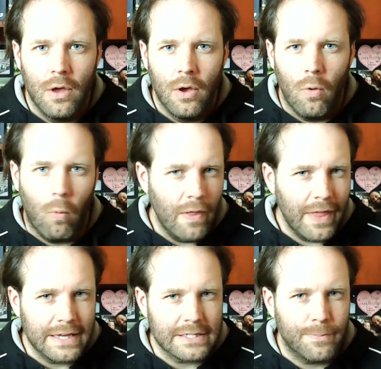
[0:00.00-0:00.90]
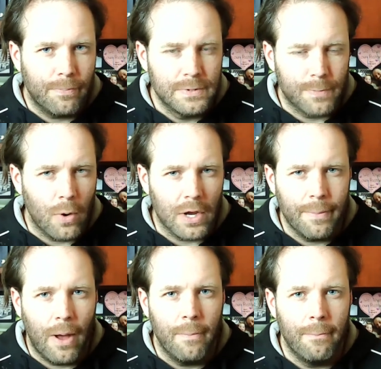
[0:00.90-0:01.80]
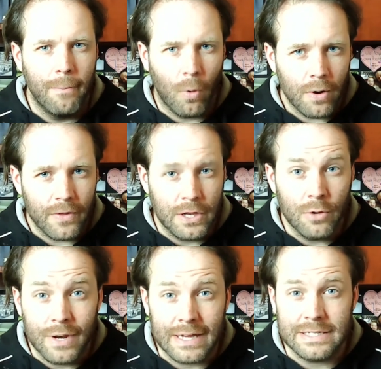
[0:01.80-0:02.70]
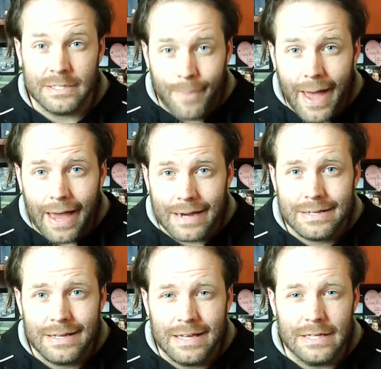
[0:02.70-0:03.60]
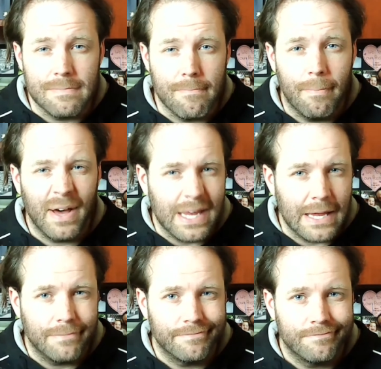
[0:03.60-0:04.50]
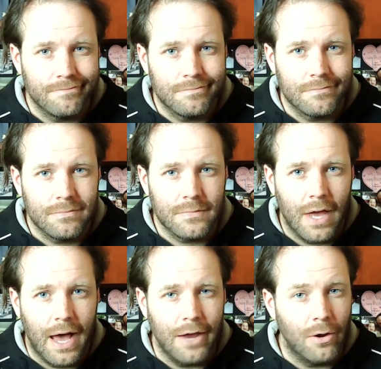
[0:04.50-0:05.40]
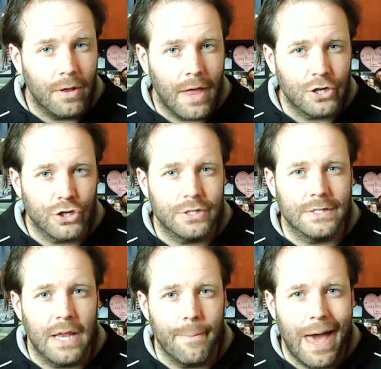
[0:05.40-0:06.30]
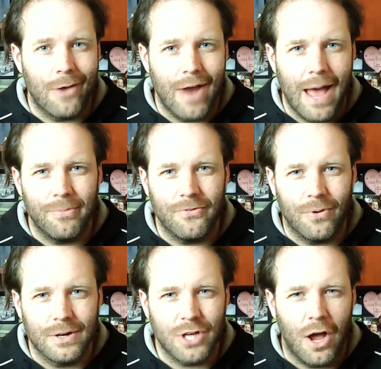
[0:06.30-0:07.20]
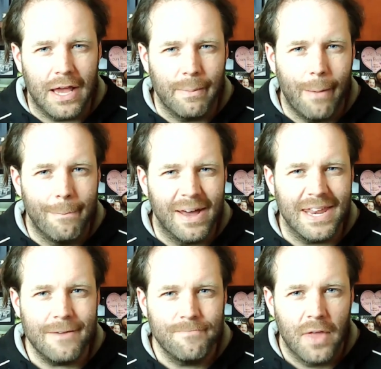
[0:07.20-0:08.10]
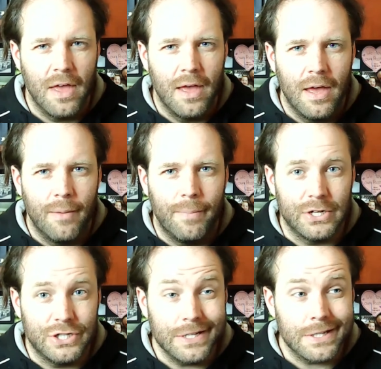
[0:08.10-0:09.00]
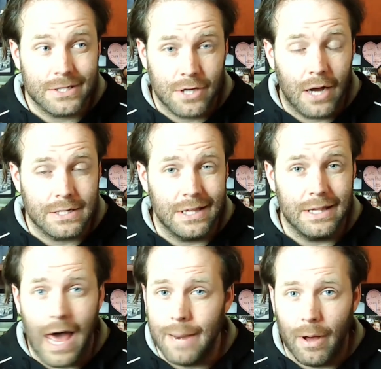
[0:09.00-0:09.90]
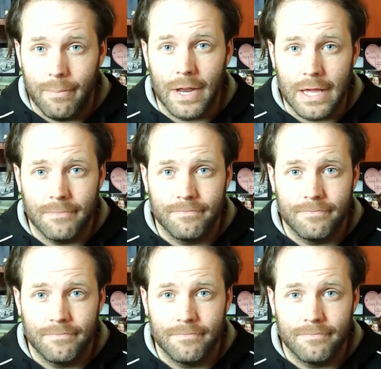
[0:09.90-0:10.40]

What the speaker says: One that is spoken about more than you would expect is money. I know a lot of churches get a bad rap for talking about money, but Jesus talked a lot about money.